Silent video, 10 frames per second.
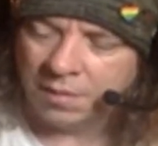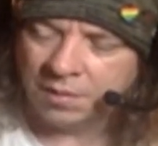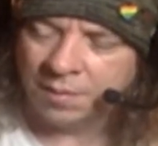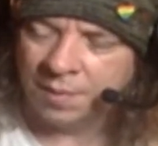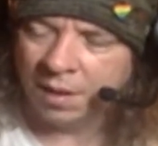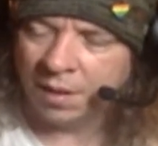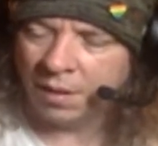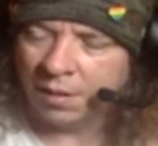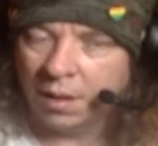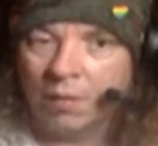looks so
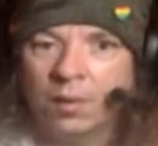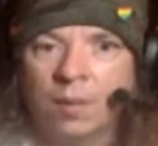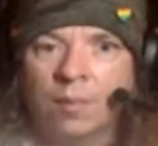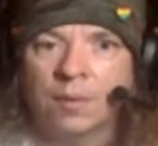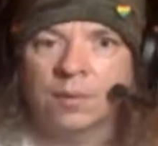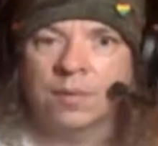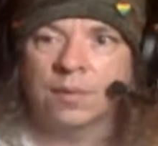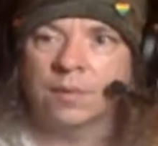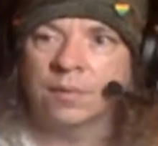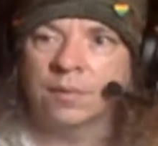big on
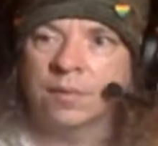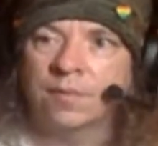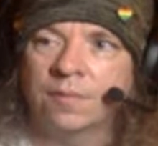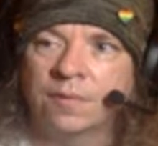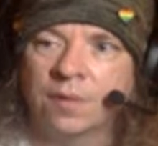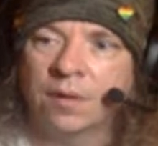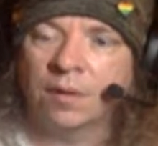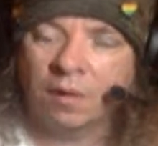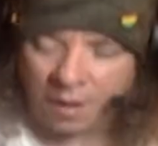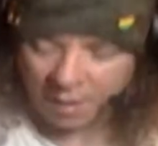camera sometimes. It feels
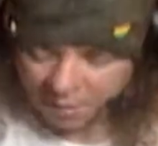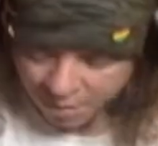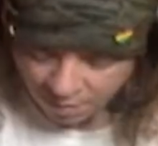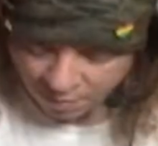like, or